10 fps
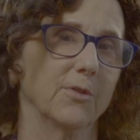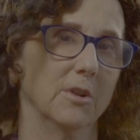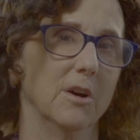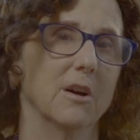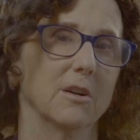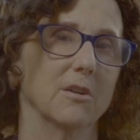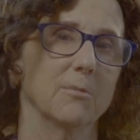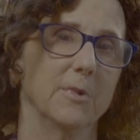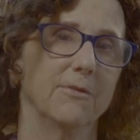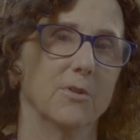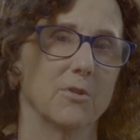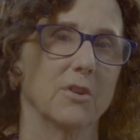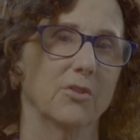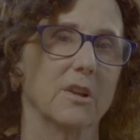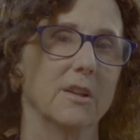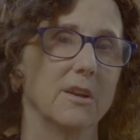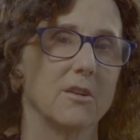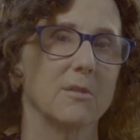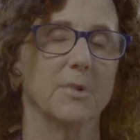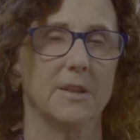for longer before it's
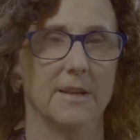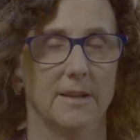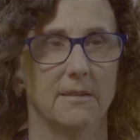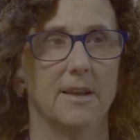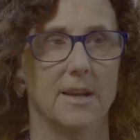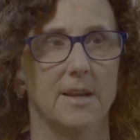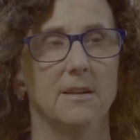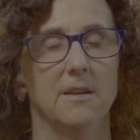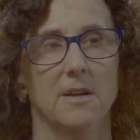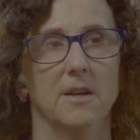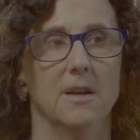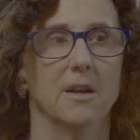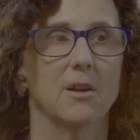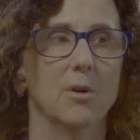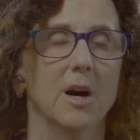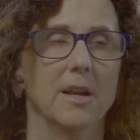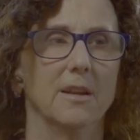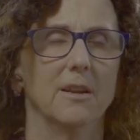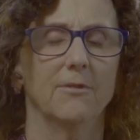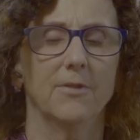cleared, but then they go on
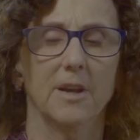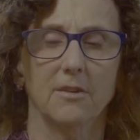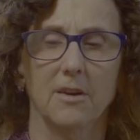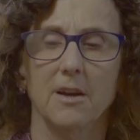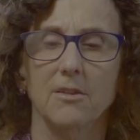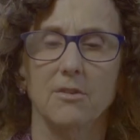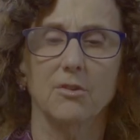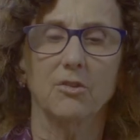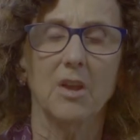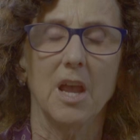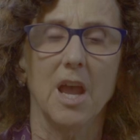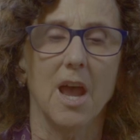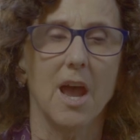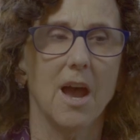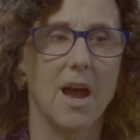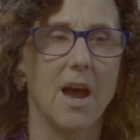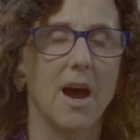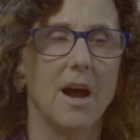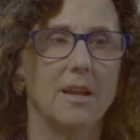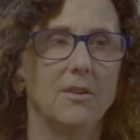and infect others.
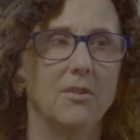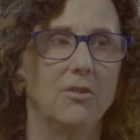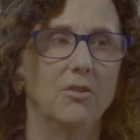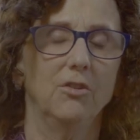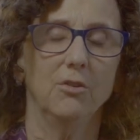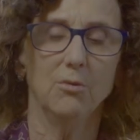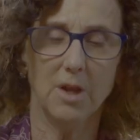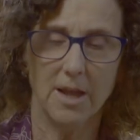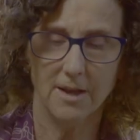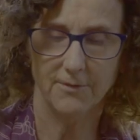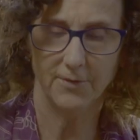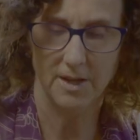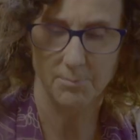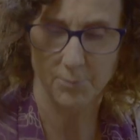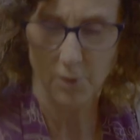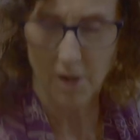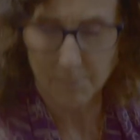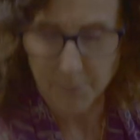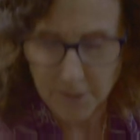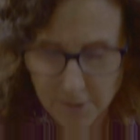I do have a prop